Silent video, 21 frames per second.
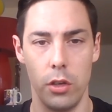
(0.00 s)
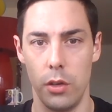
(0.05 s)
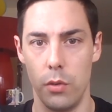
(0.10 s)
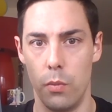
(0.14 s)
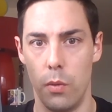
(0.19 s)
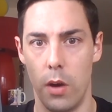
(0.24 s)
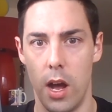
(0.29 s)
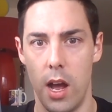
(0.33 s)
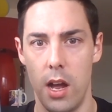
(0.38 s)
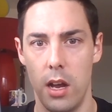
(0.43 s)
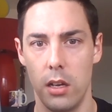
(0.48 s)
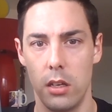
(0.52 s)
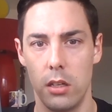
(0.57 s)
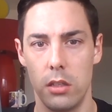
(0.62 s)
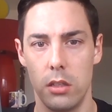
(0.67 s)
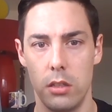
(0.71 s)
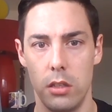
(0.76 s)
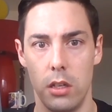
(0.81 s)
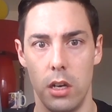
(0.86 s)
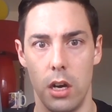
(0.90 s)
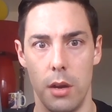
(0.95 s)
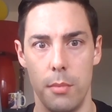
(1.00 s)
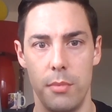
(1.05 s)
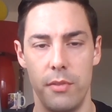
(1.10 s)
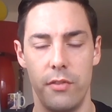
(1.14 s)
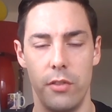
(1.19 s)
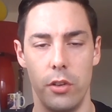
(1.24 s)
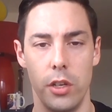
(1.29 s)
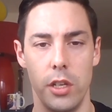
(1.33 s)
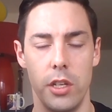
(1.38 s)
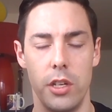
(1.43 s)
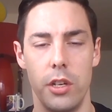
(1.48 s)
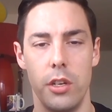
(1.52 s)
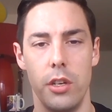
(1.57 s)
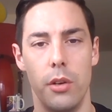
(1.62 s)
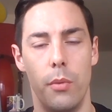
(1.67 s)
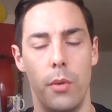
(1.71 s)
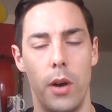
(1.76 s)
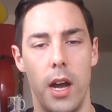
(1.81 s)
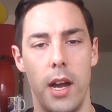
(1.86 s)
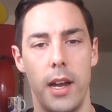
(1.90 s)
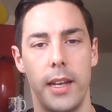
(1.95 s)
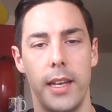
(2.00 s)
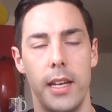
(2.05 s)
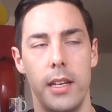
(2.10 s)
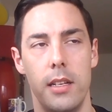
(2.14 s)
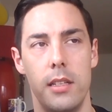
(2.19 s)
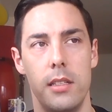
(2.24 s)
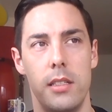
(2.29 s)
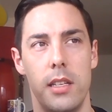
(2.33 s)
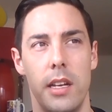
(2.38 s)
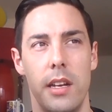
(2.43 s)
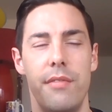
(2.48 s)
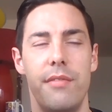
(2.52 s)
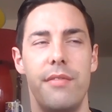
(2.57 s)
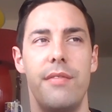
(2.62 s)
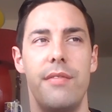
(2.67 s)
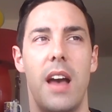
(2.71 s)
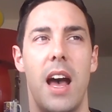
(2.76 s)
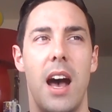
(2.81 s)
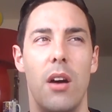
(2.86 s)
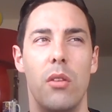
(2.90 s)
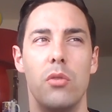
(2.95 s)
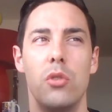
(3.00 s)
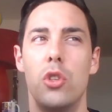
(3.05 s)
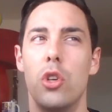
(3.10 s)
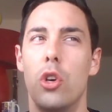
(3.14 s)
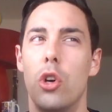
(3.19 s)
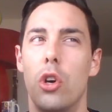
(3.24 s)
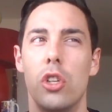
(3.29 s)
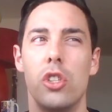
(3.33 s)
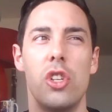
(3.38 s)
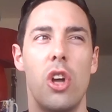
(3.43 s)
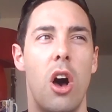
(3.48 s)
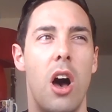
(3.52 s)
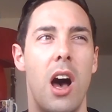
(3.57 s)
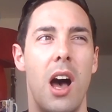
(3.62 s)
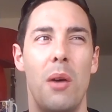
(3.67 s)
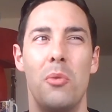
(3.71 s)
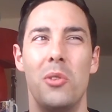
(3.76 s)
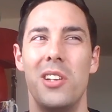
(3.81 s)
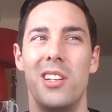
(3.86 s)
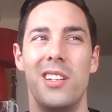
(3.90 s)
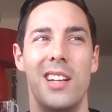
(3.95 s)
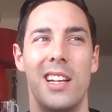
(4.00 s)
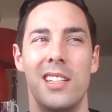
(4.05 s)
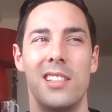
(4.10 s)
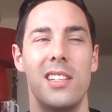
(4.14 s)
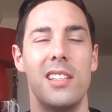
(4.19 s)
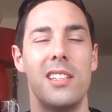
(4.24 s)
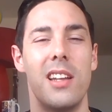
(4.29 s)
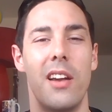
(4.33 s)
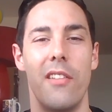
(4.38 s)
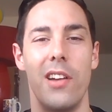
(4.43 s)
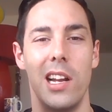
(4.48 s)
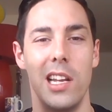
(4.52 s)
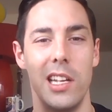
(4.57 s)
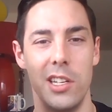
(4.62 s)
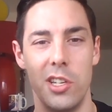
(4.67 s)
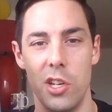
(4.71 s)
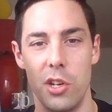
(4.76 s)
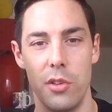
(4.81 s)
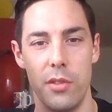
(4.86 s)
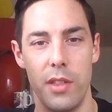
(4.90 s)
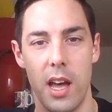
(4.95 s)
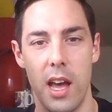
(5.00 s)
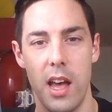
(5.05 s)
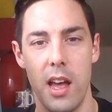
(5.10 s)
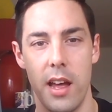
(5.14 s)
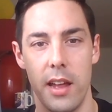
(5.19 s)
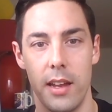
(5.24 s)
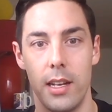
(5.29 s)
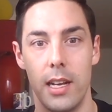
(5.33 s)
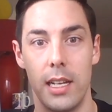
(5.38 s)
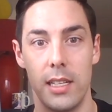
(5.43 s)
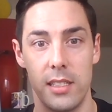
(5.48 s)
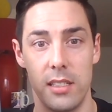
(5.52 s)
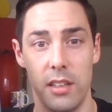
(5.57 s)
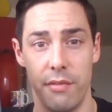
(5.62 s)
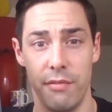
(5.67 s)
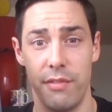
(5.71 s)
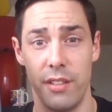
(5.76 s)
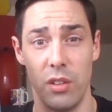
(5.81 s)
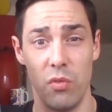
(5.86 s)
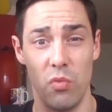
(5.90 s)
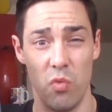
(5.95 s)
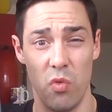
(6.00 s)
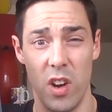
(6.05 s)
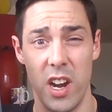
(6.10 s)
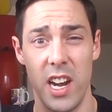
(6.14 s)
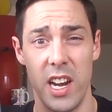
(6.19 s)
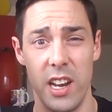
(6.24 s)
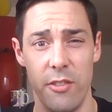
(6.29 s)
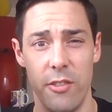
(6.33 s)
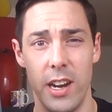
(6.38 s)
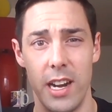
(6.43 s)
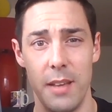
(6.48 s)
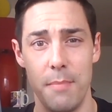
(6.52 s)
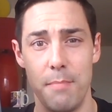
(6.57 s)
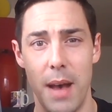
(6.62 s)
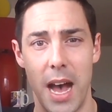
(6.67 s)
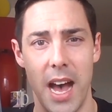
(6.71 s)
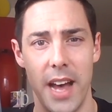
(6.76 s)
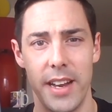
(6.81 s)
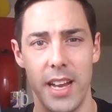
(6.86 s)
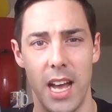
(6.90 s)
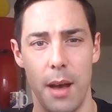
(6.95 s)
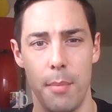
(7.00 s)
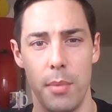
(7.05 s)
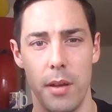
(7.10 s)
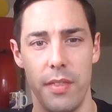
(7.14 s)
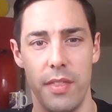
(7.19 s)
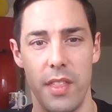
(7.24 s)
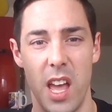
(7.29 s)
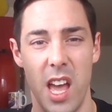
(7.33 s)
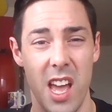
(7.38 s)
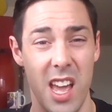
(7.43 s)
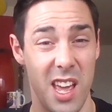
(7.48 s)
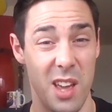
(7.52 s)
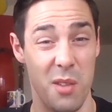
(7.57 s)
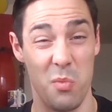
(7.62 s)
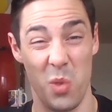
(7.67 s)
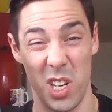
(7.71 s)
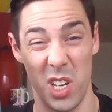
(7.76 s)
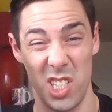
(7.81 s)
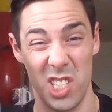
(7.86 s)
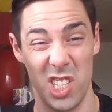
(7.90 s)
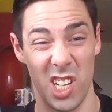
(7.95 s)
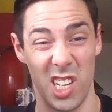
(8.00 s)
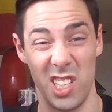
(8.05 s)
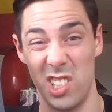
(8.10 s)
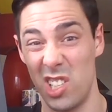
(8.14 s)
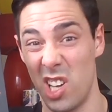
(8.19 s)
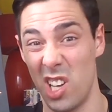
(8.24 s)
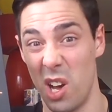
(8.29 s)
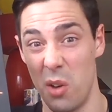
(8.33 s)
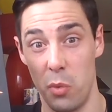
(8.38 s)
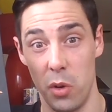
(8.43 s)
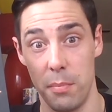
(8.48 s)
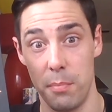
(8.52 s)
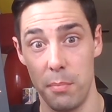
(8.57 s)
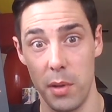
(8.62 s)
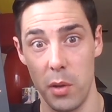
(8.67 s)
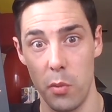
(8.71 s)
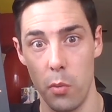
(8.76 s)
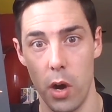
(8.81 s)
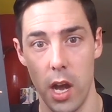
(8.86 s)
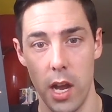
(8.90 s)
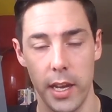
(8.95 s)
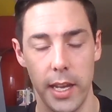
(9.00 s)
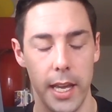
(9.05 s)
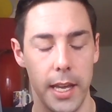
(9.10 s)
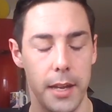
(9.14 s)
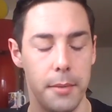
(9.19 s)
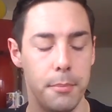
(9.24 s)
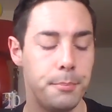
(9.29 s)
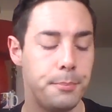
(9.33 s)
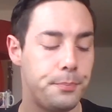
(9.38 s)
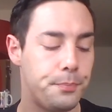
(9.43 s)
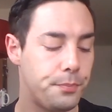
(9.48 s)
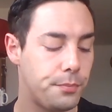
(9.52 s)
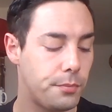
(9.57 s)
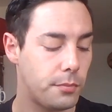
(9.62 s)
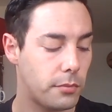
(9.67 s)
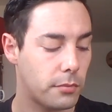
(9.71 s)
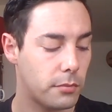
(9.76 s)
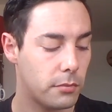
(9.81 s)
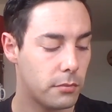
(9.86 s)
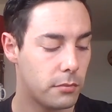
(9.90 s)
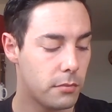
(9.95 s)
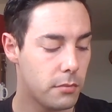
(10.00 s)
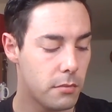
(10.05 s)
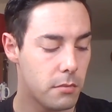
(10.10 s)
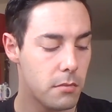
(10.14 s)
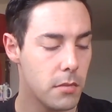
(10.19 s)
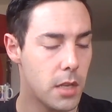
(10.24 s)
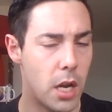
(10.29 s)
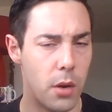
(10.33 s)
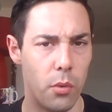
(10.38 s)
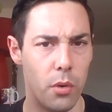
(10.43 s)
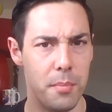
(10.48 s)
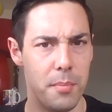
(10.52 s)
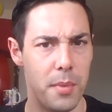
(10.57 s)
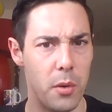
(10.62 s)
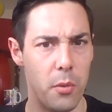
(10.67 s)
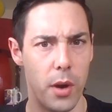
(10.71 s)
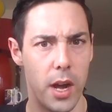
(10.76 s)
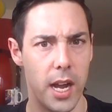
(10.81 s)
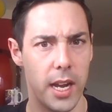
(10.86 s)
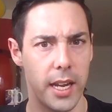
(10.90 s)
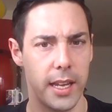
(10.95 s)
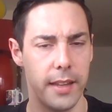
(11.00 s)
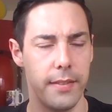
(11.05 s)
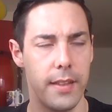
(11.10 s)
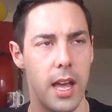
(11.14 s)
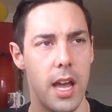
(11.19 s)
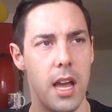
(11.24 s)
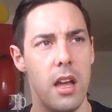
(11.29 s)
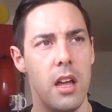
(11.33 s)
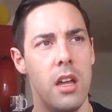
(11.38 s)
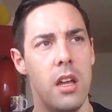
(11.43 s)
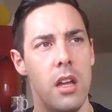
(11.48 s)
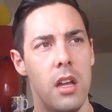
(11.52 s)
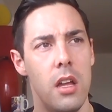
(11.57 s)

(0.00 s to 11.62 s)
work, before you do your workings. And if outdoors, I wouldn't necessarily do that unless something really, really bad happened there, in which case I wouldn't be working. I wouldn't be working there.